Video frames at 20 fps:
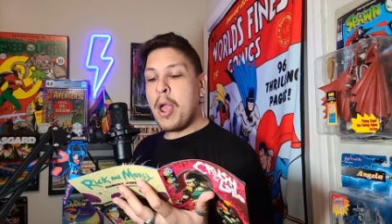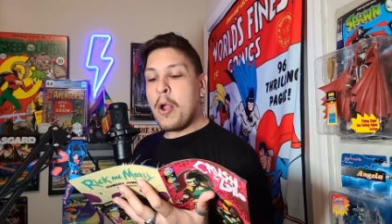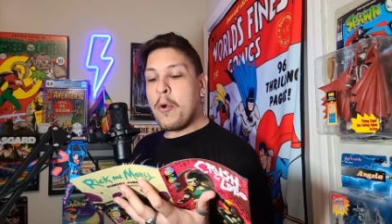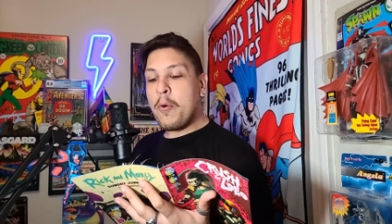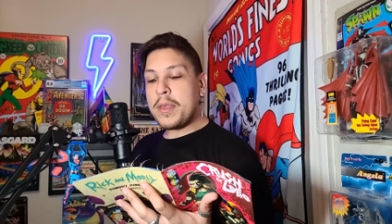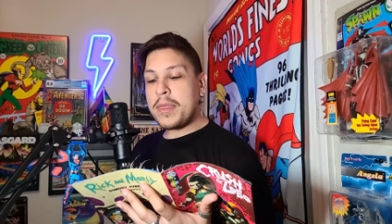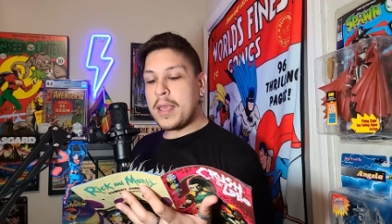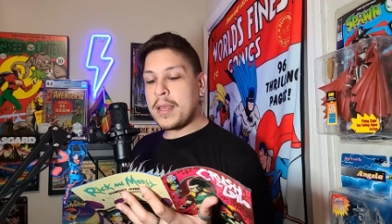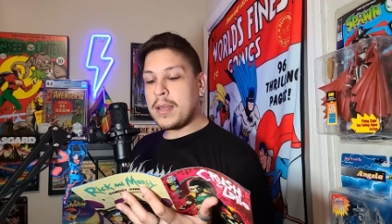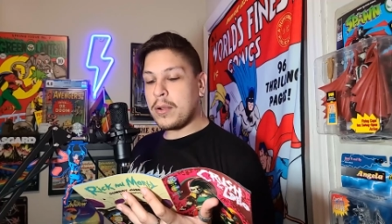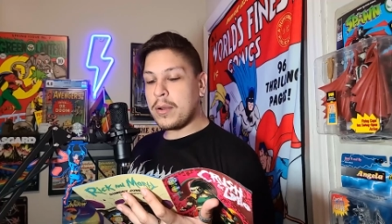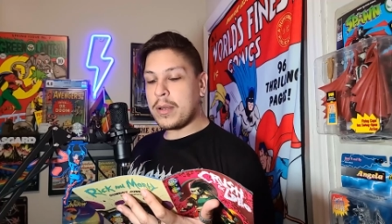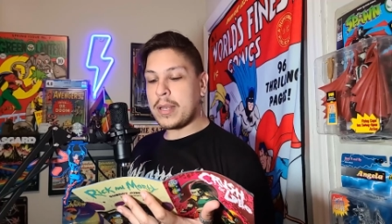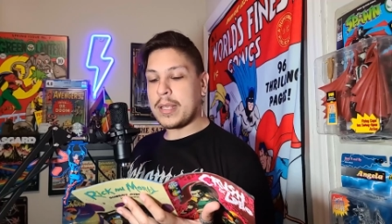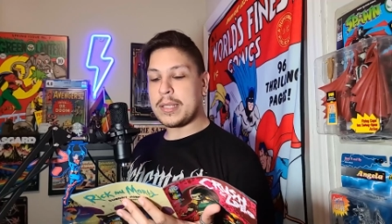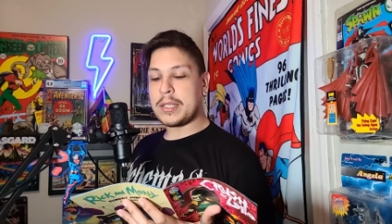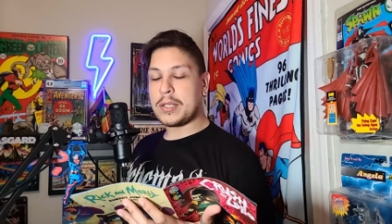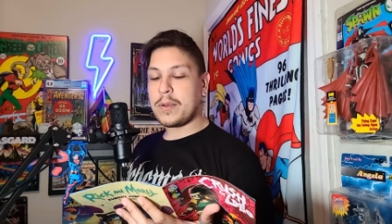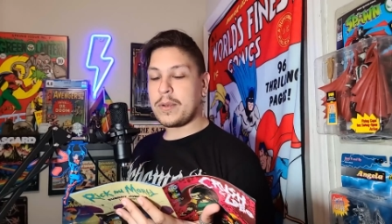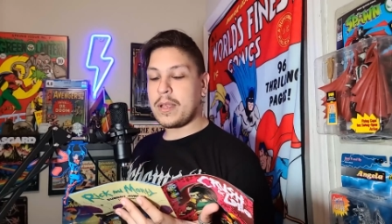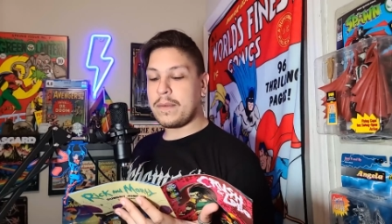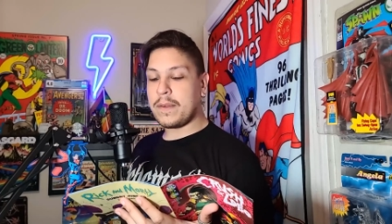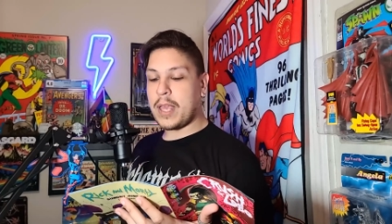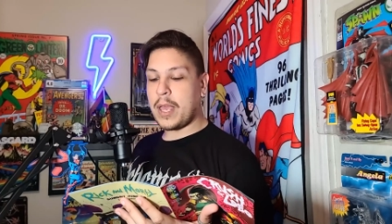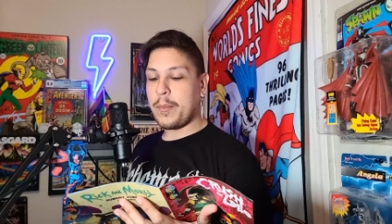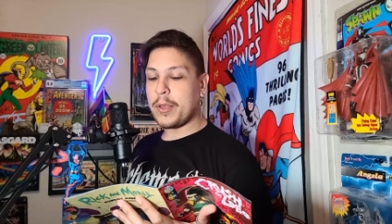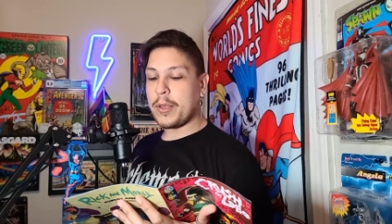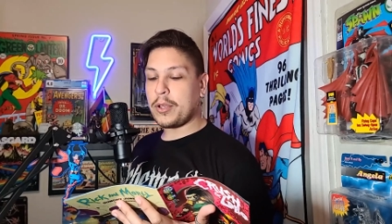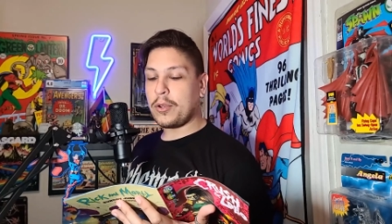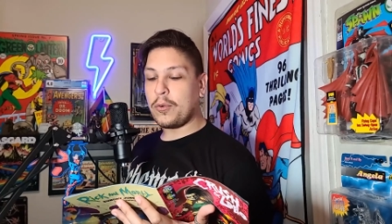with a known history of
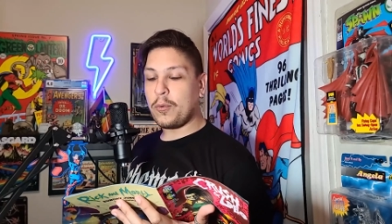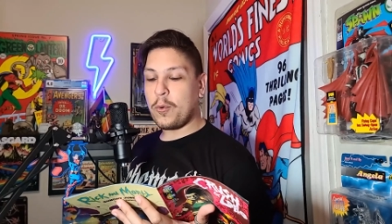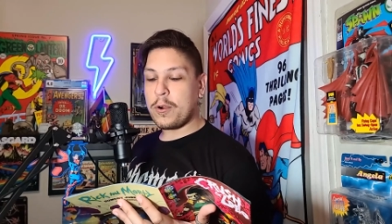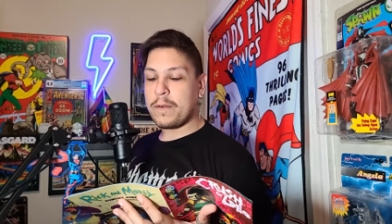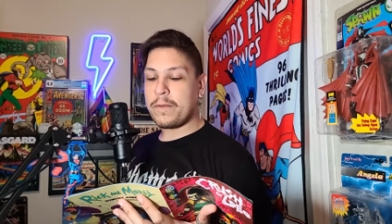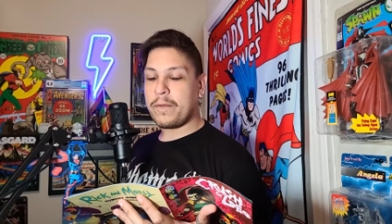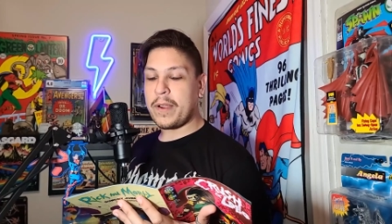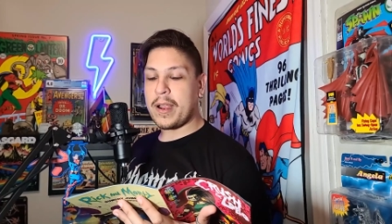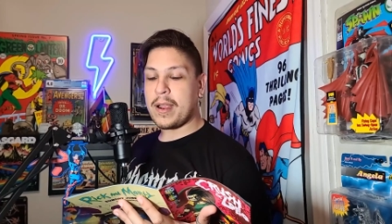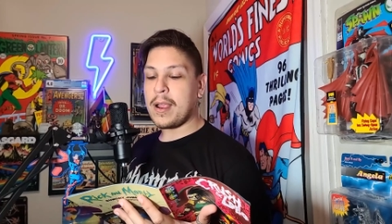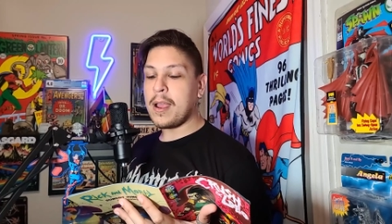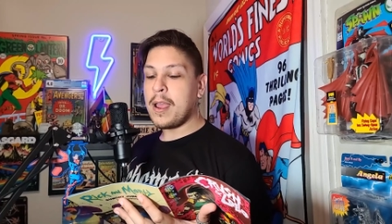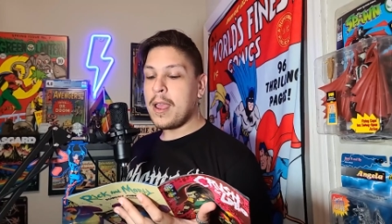chemical warfare